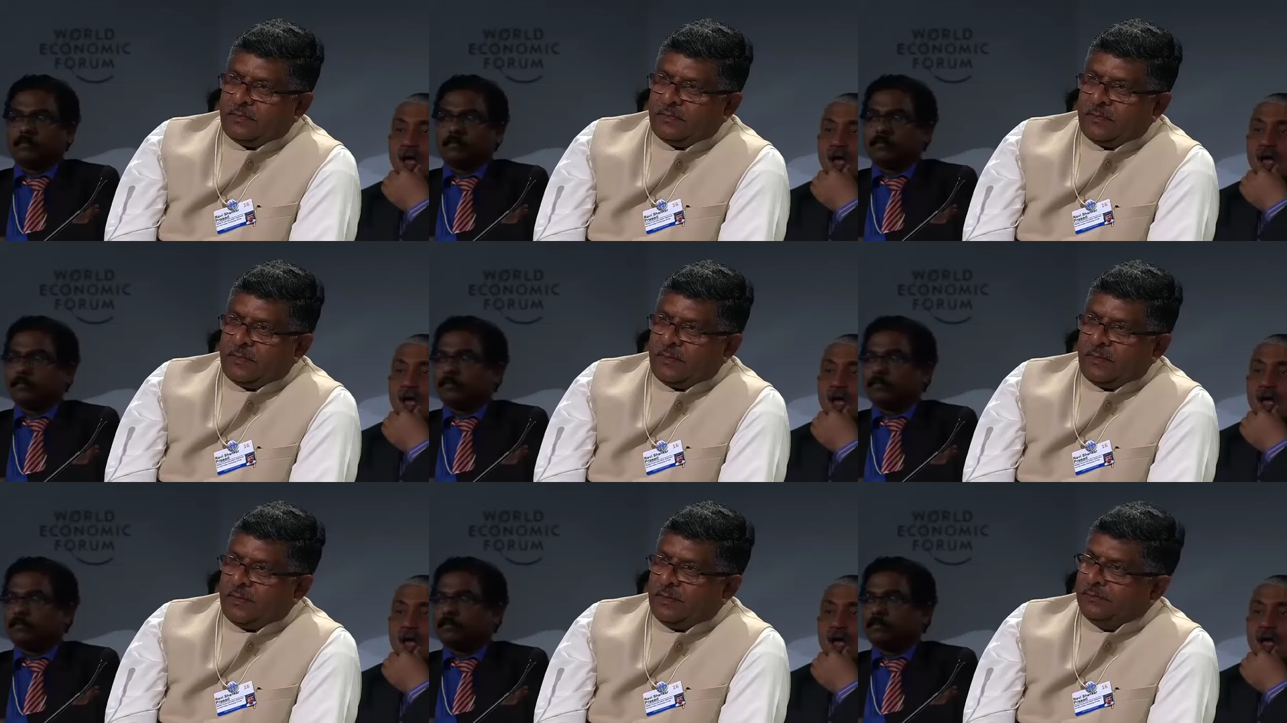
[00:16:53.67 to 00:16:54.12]

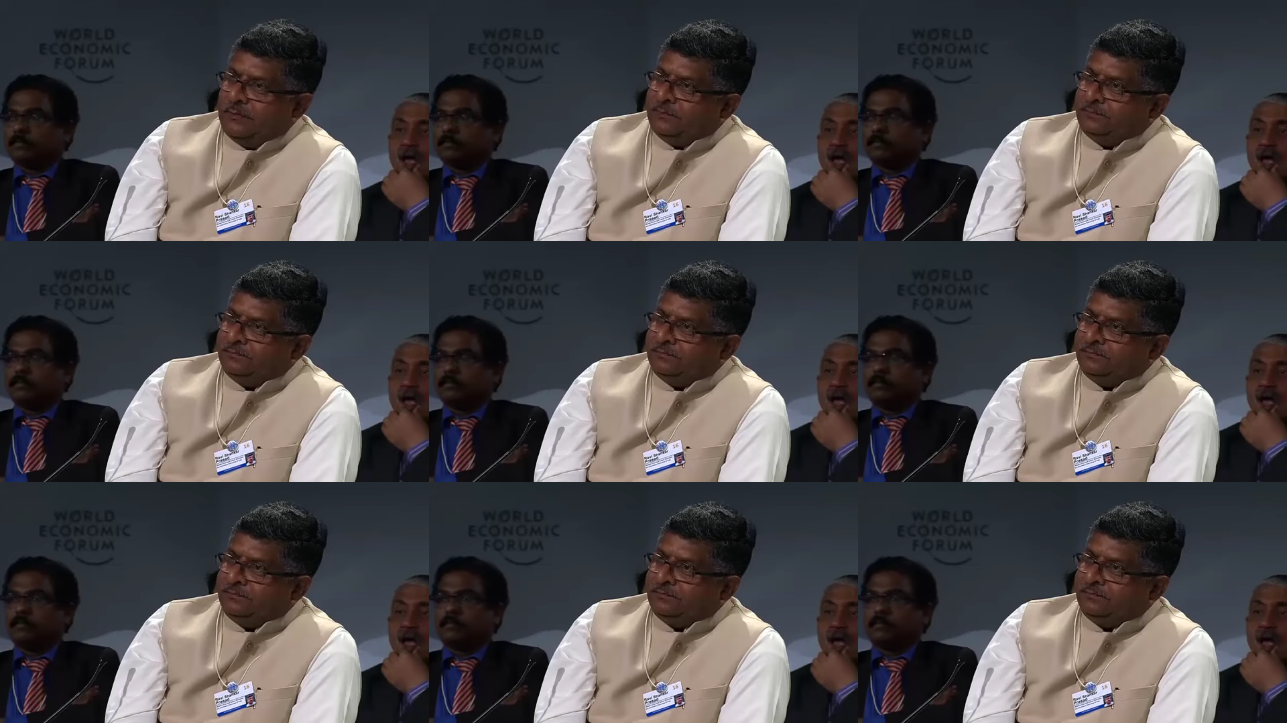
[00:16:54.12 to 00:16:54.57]

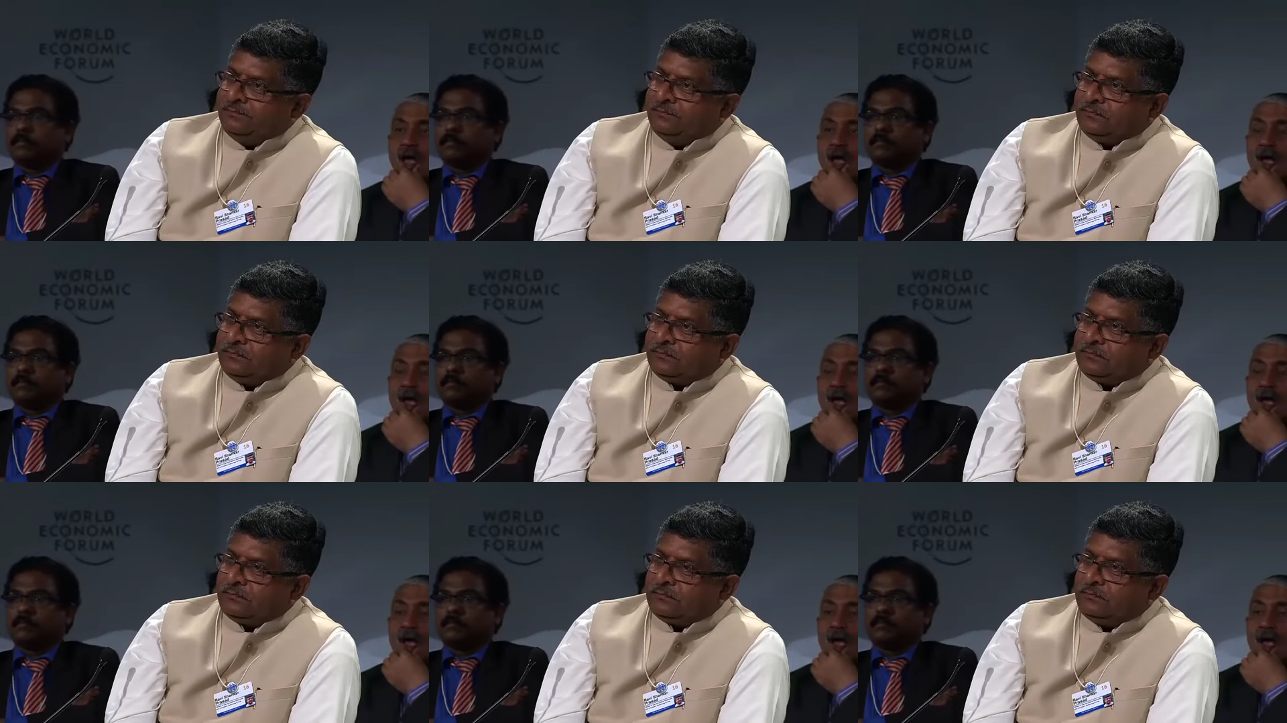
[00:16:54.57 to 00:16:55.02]

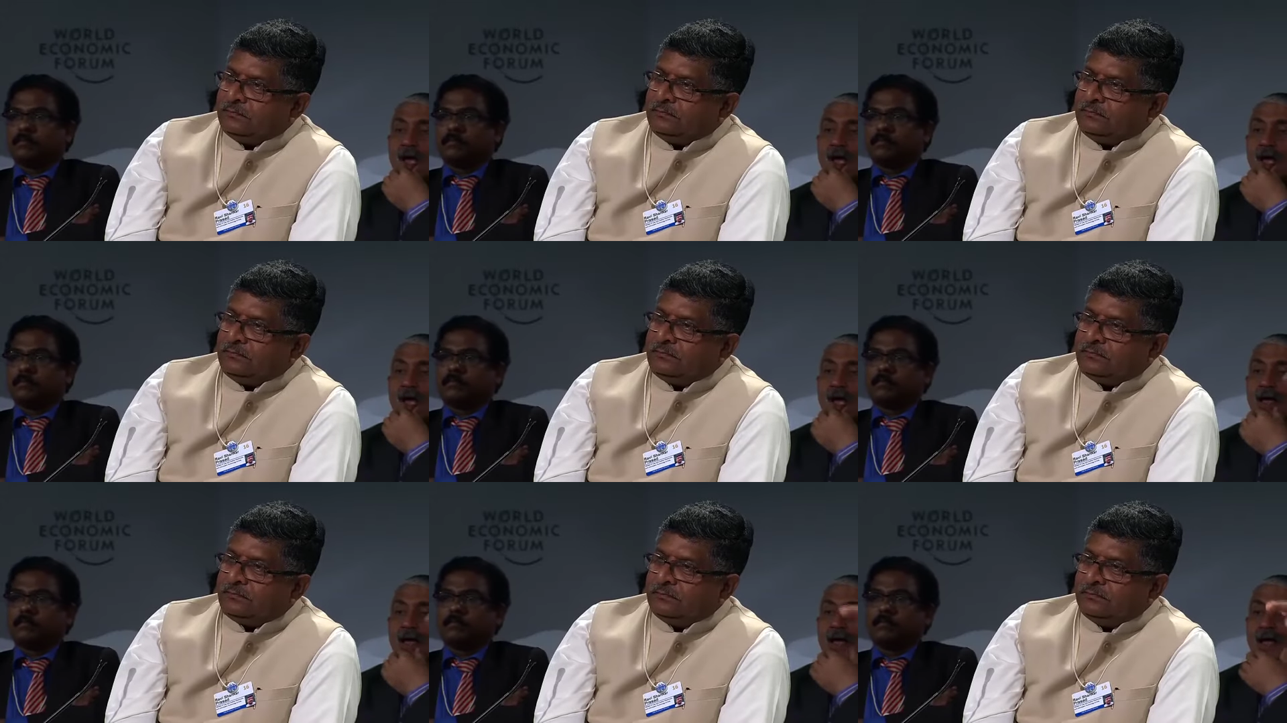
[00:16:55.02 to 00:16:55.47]

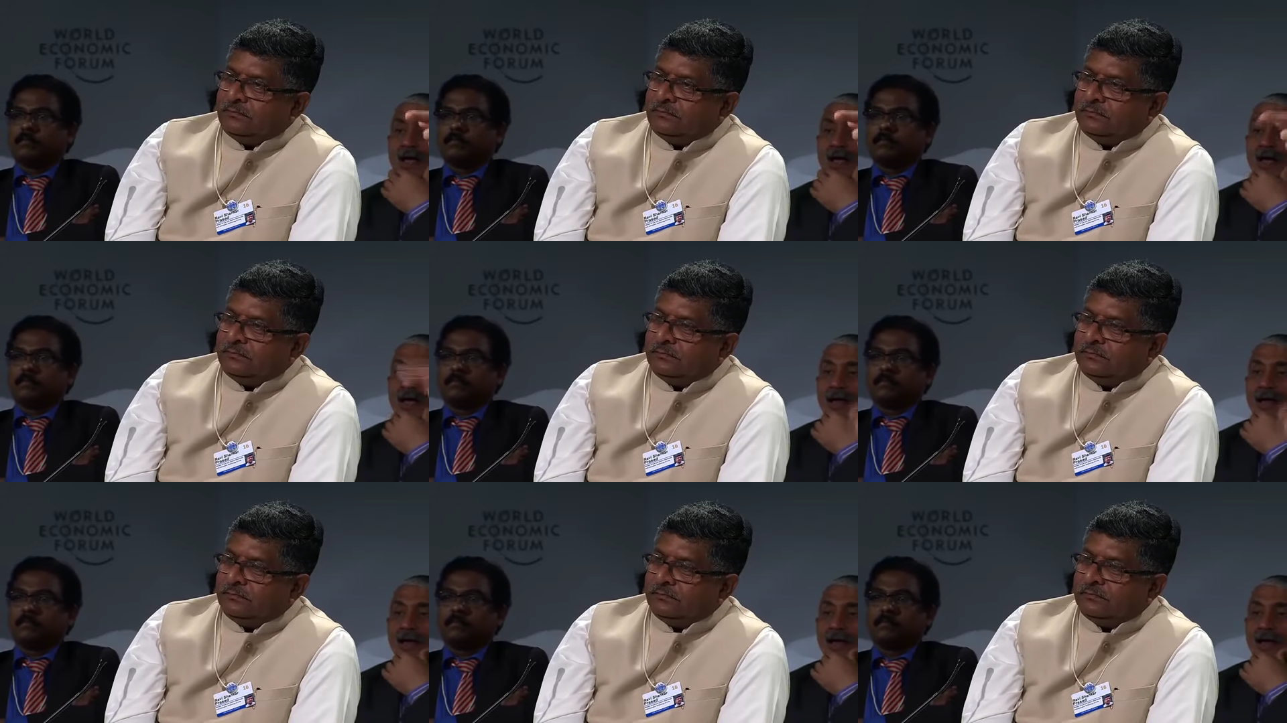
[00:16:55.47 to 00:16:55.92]

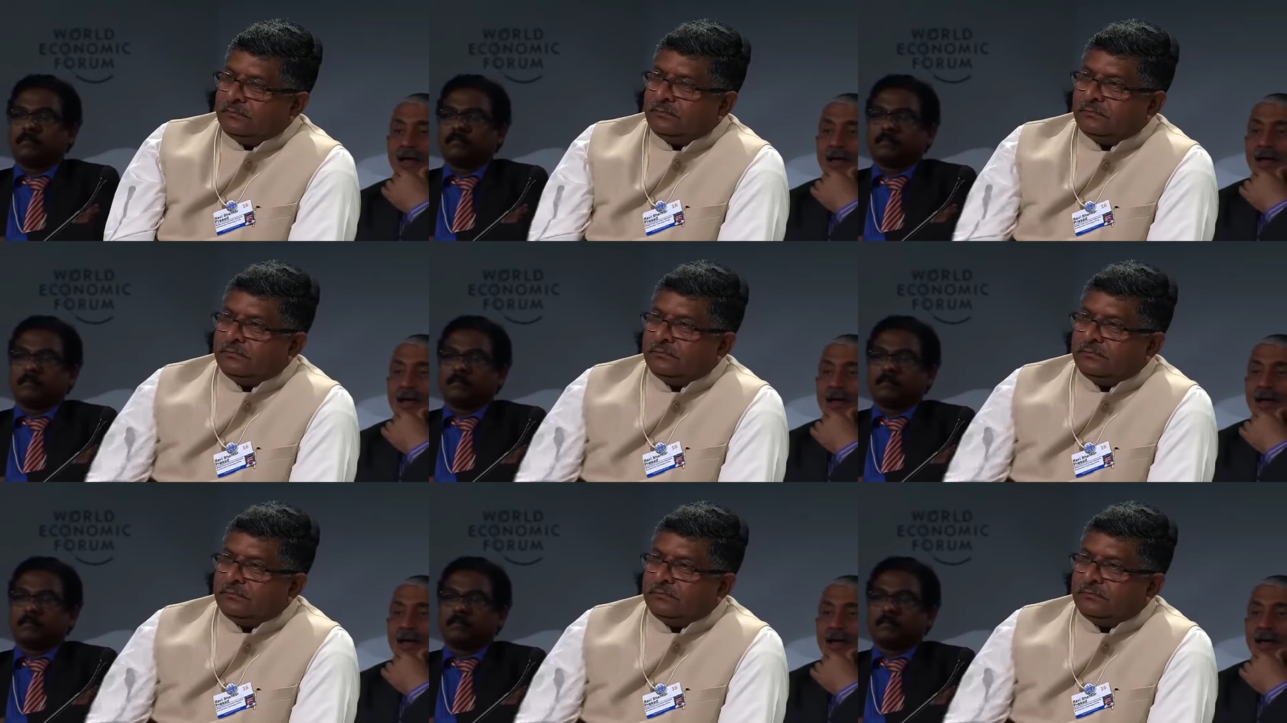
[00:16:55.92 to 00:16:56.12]
Nobody speaks.